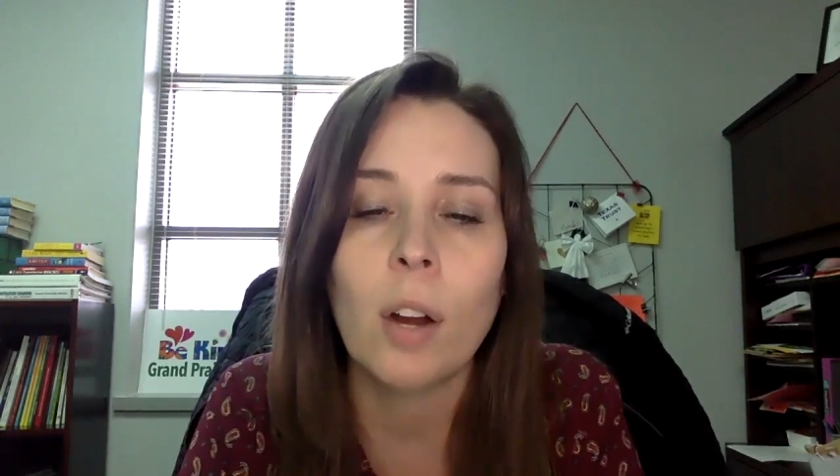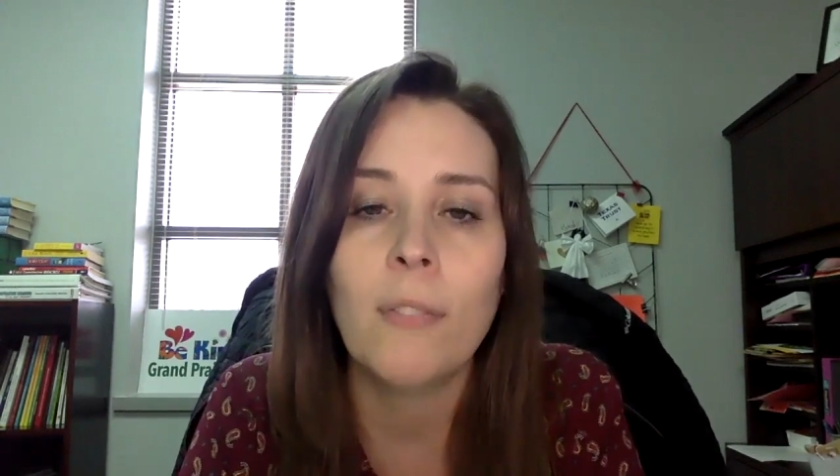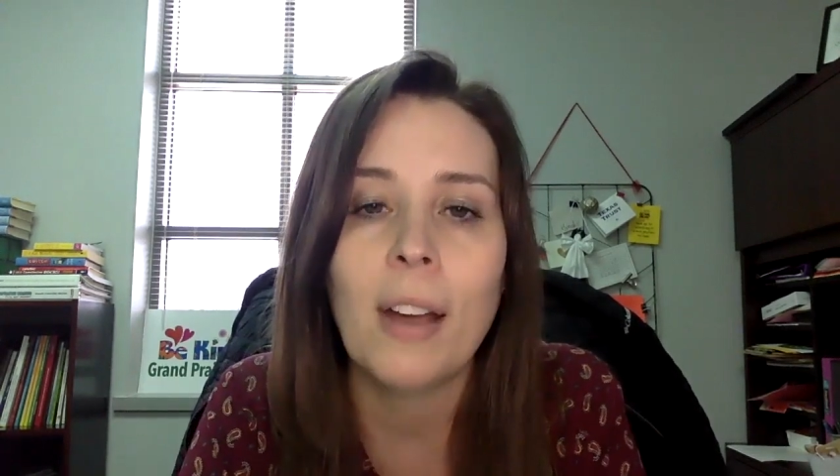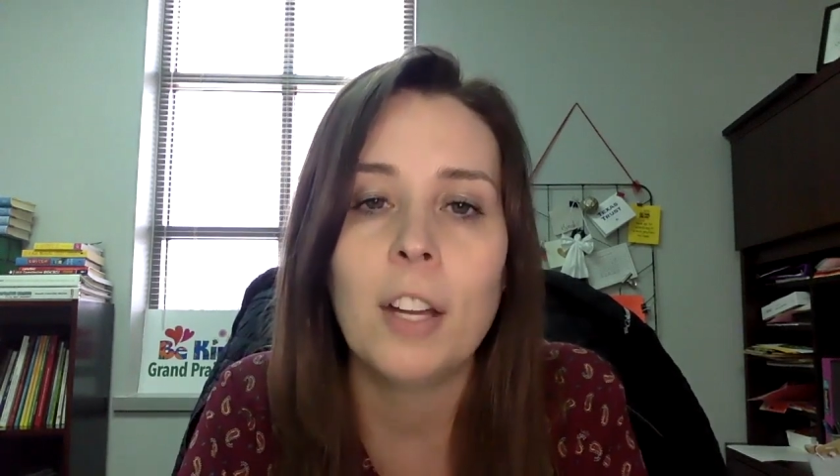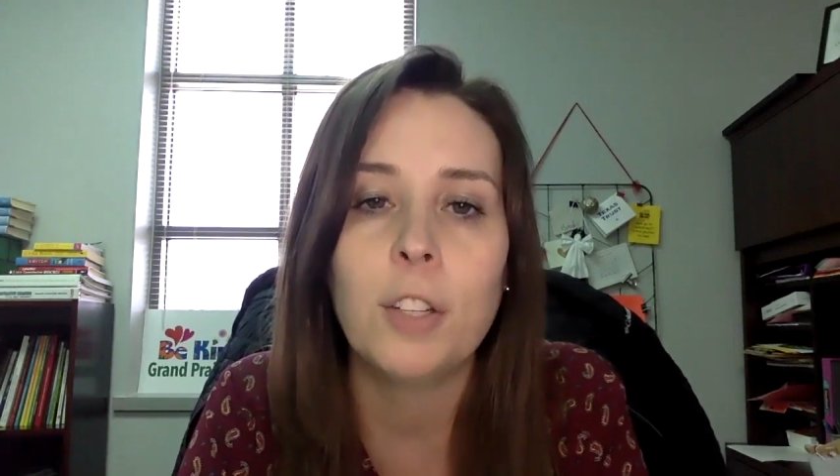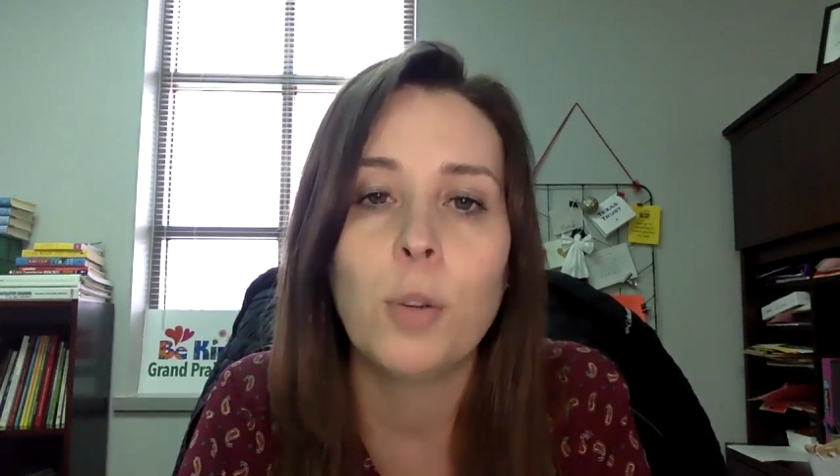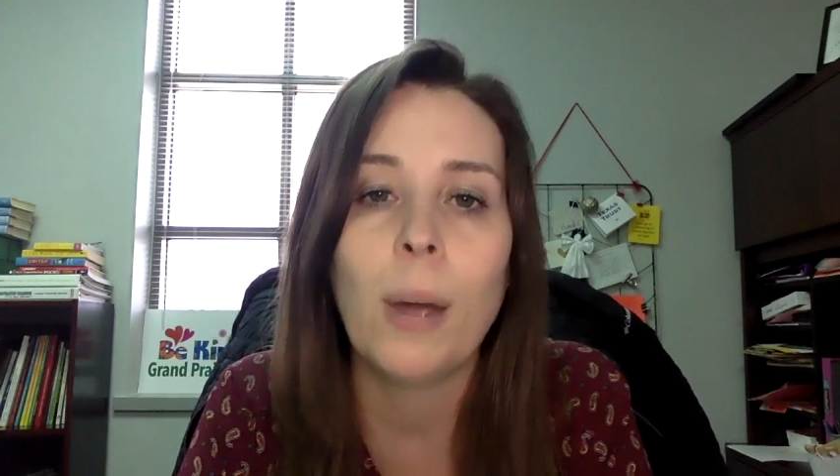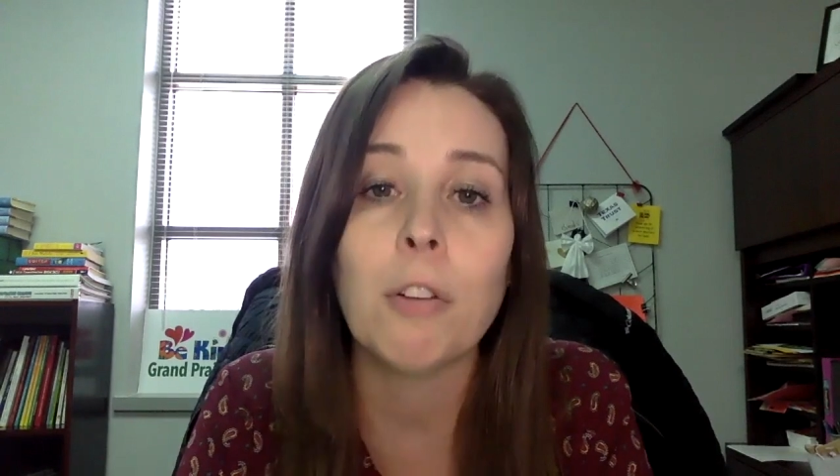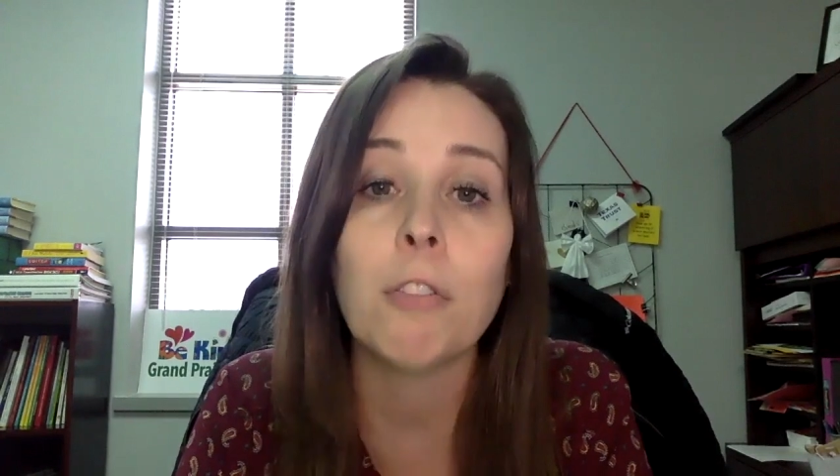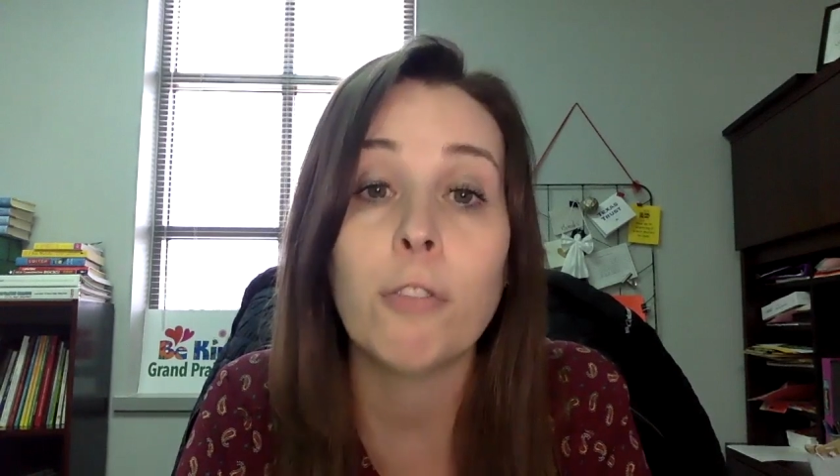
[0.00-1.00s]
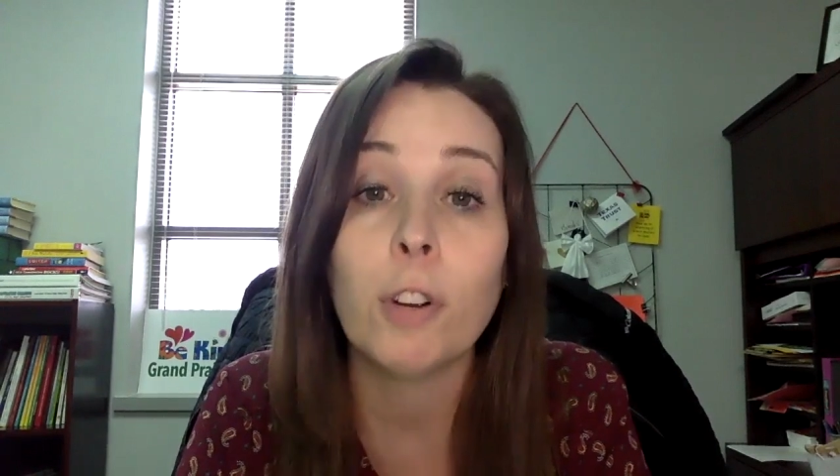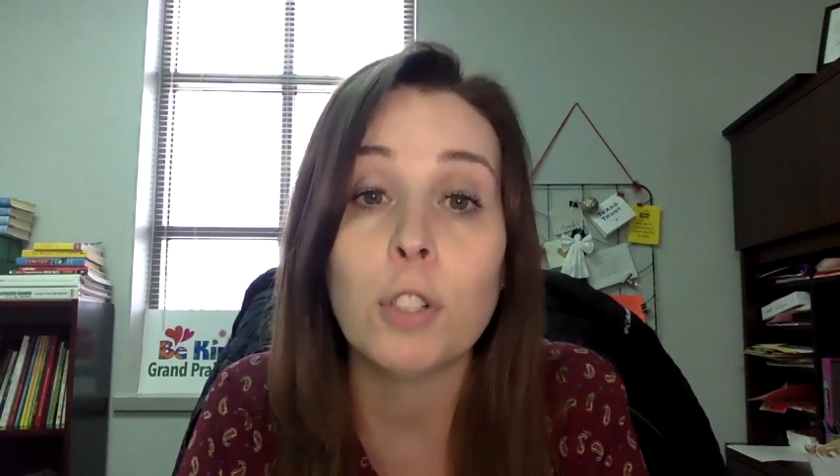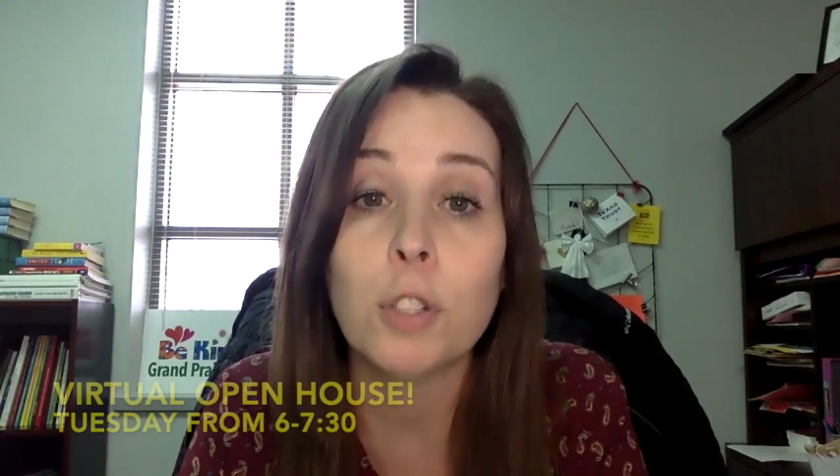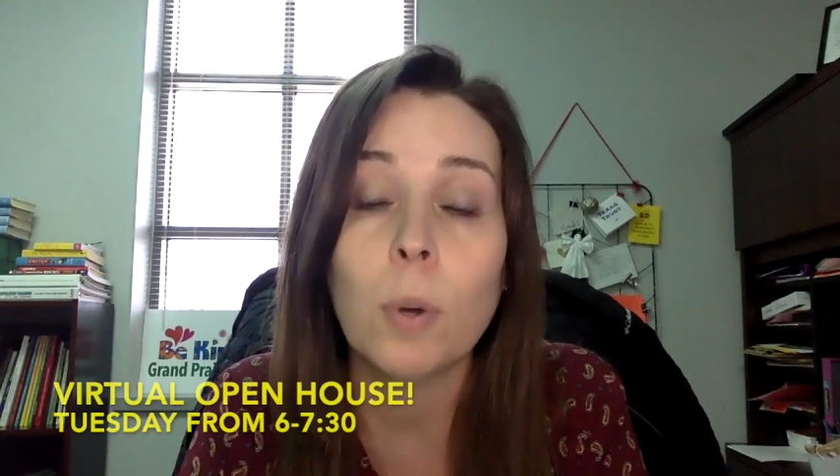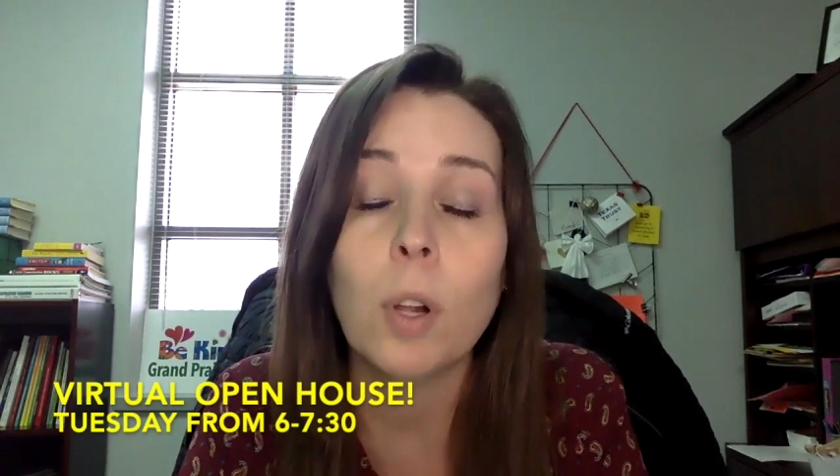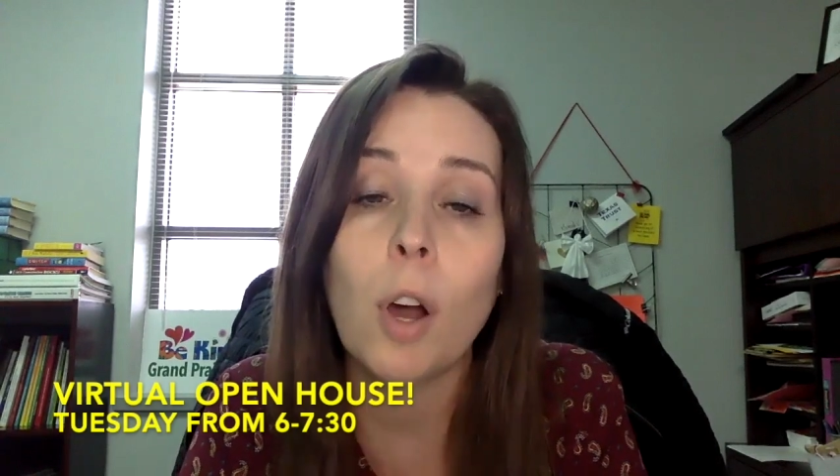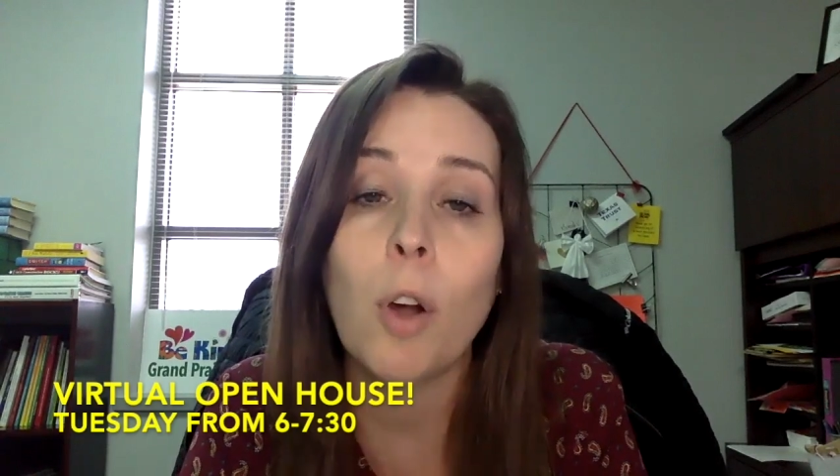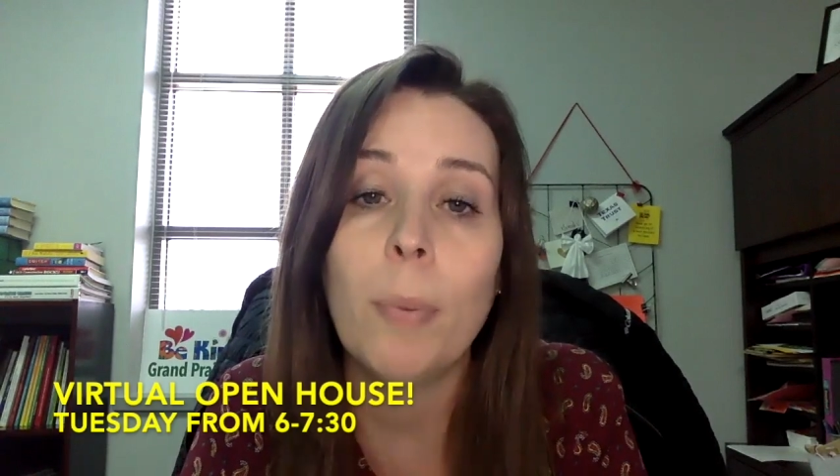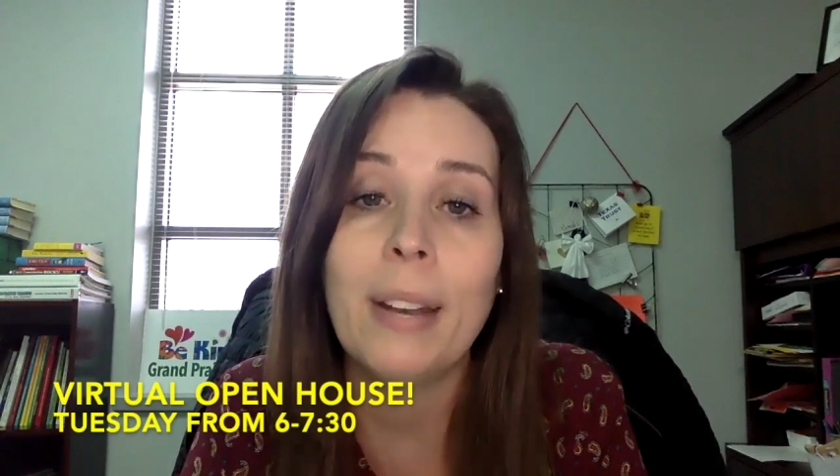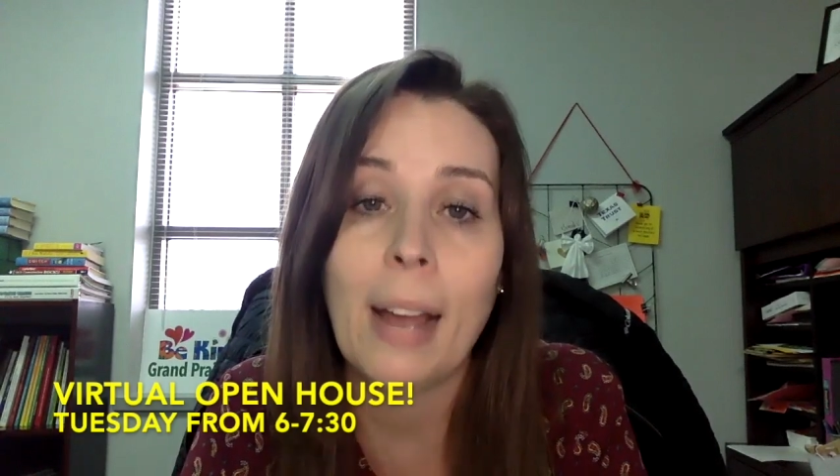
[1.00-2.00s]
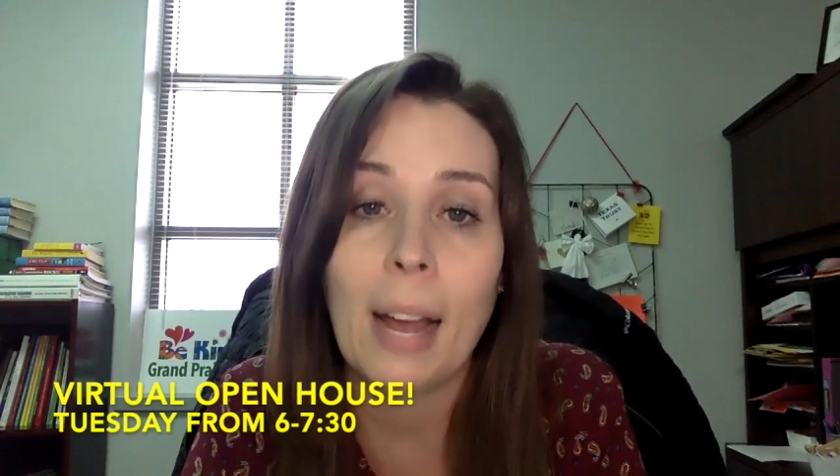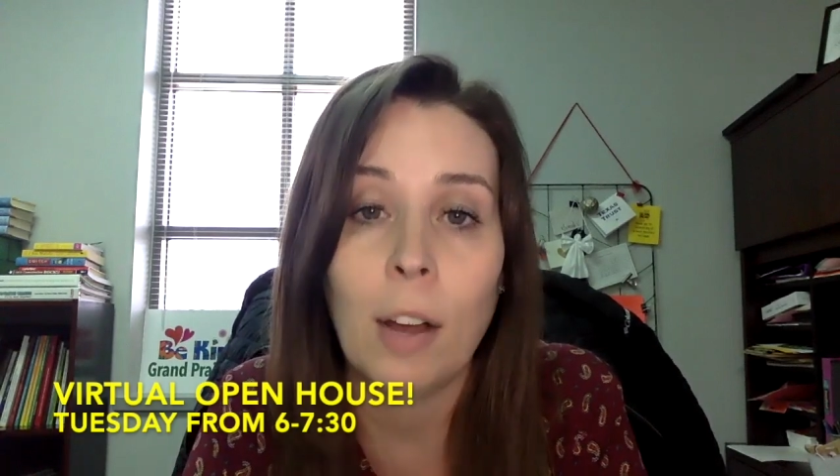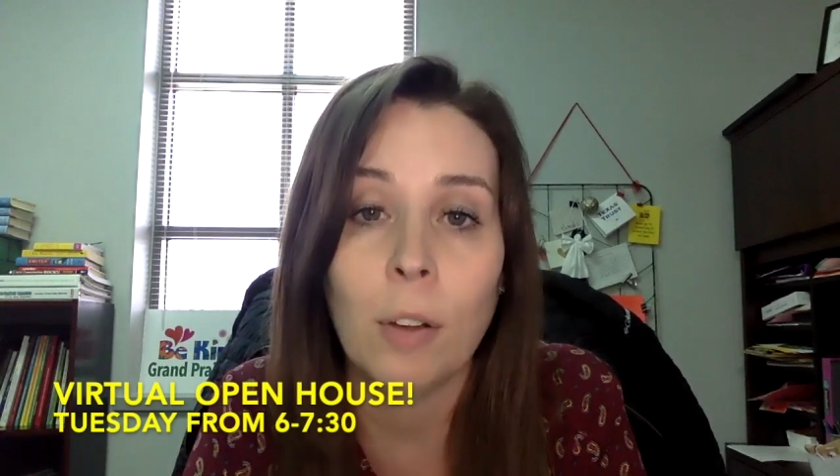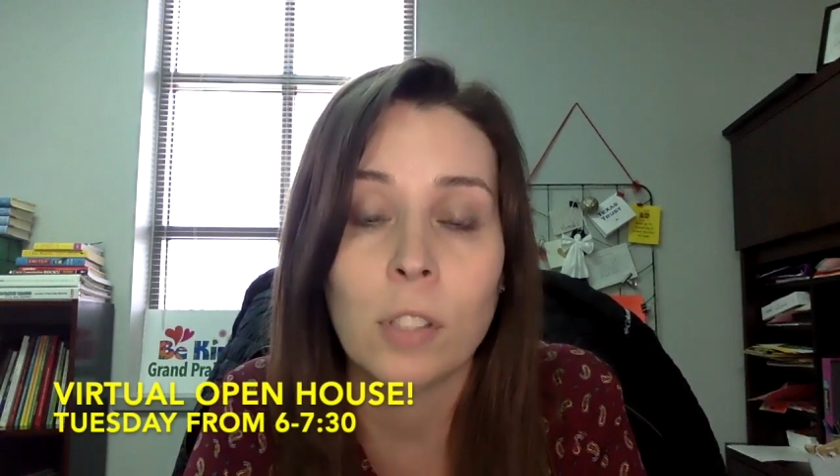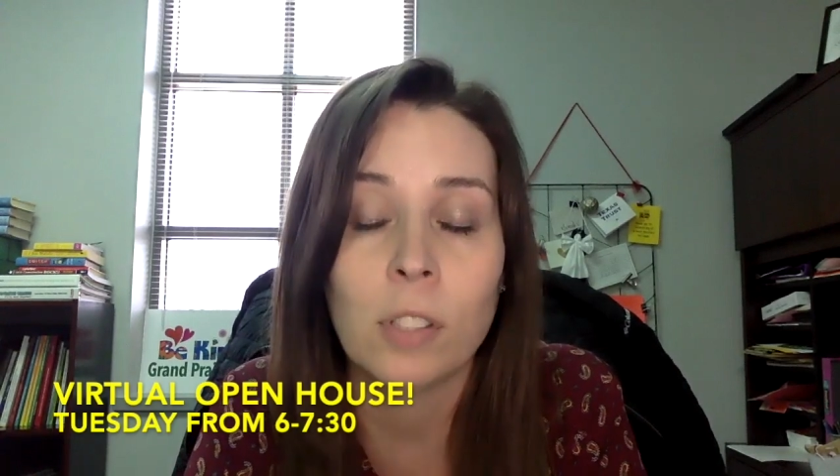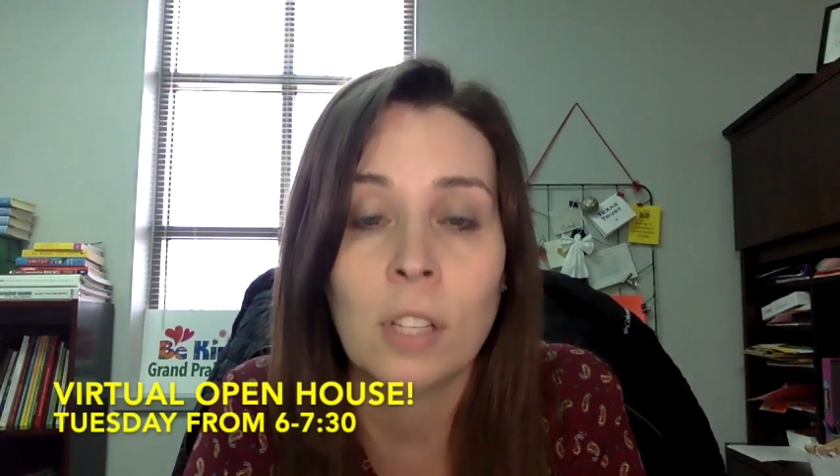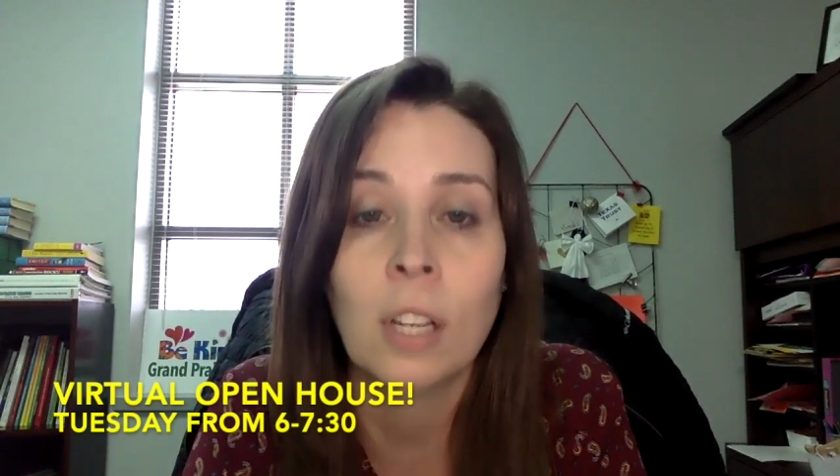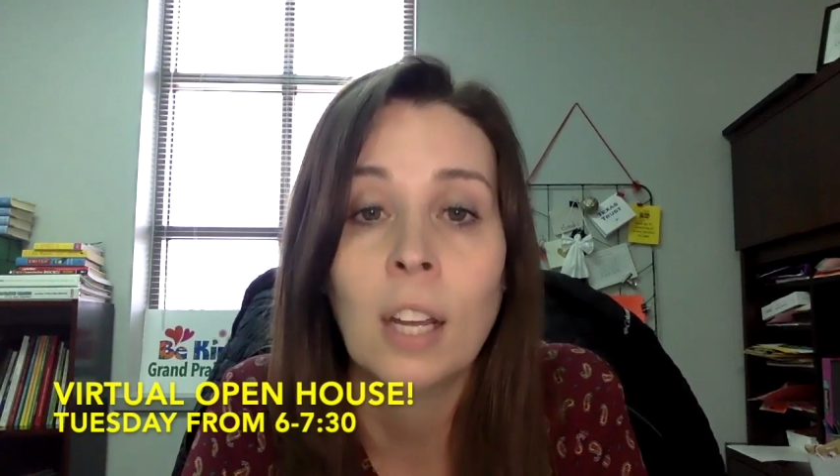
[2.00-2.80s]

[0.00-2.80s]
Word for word: invited to our virtual open house.